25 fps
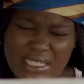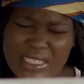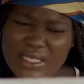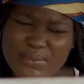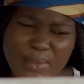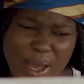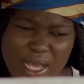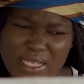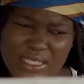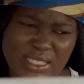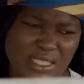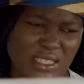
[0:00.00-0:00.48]

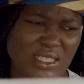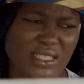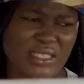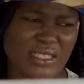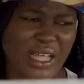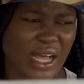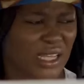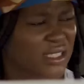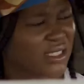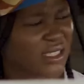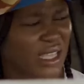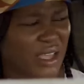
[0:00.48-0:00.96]
My
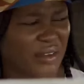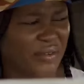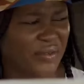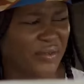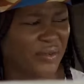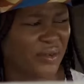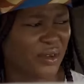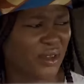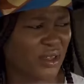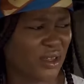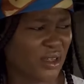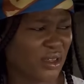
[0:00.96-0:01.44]
sister self.
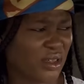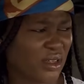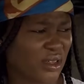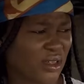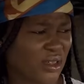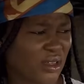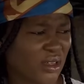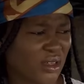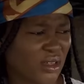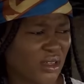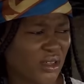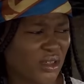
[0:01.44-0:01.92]

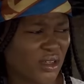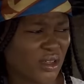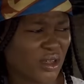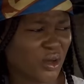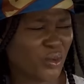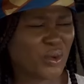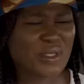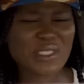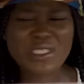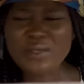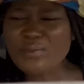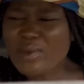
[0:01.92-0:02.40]

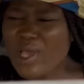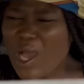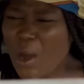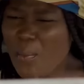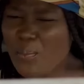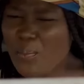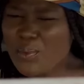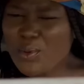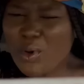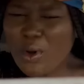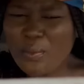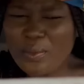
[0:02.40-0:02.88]
What it be a
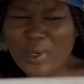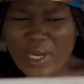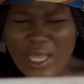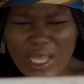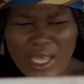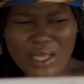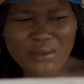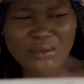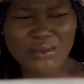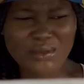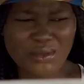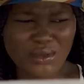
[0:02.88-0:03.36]

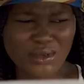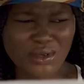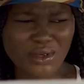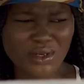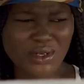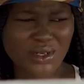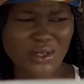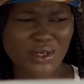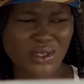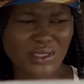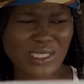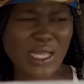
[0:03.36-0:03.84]
problem?
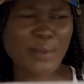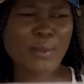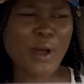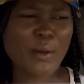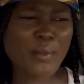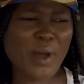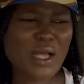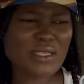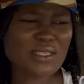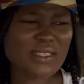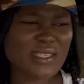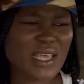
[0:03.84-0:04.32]
Now
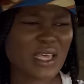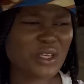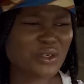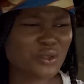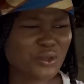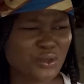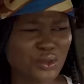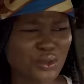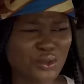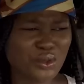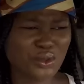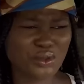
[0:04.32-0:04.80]
mama say
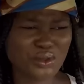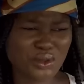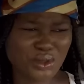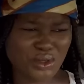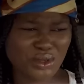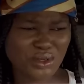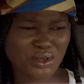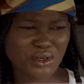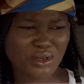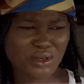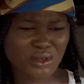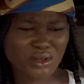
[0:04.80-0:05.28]
you.
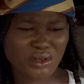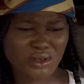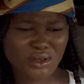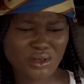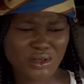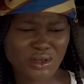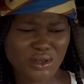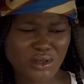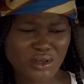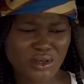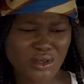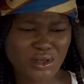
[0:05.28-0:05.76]

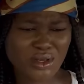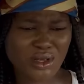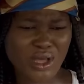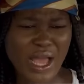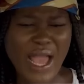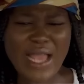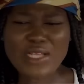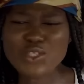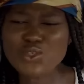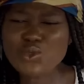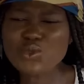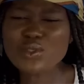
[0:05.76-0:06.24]

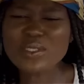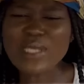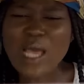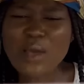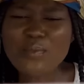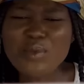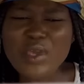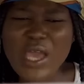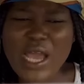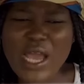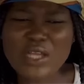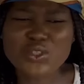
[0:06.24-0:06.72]
I too
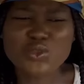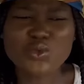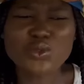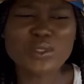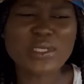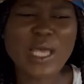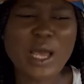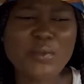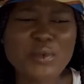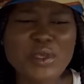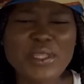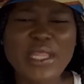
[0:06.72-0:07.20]
sabi.
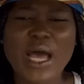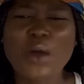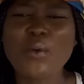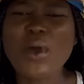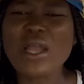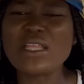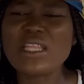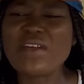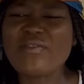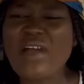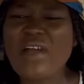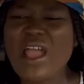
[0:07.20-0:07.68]
Now
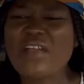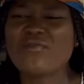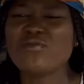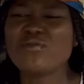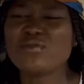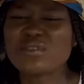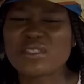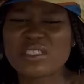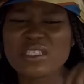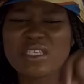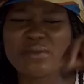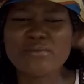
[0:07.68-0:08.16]
why I never even
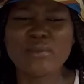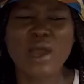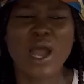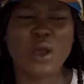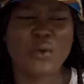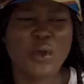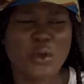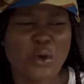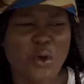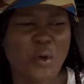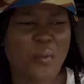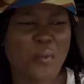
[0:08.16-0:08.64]
see man
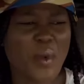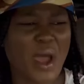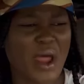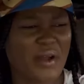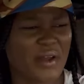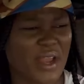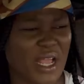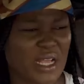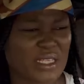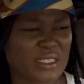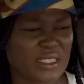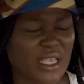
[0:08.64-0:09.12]
we go
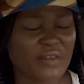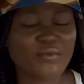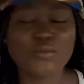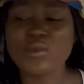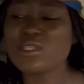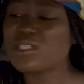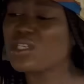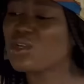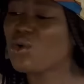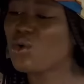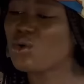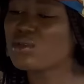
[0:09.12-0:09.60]
marry herself?
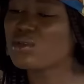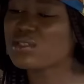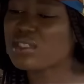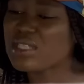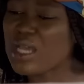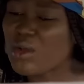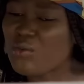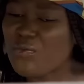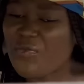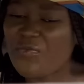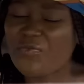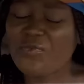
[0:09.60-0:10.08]
What it
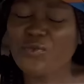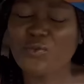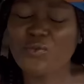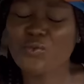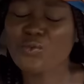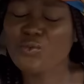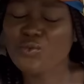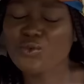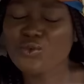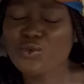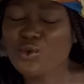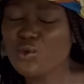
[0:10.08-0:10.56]
concern
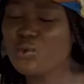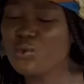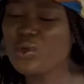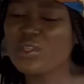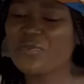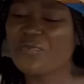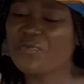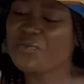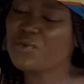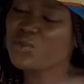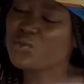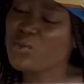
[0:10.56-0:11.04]
you with
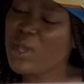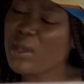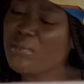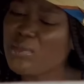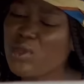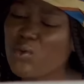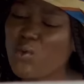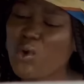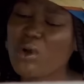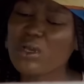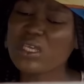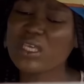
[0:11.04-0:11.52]
food where
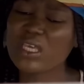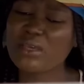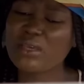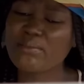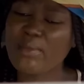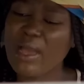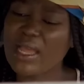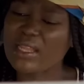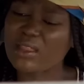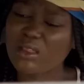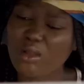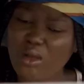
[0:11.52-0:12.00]
me won't give
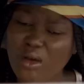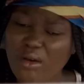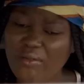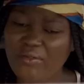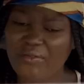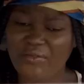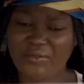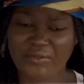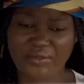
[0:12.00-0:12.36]
my love?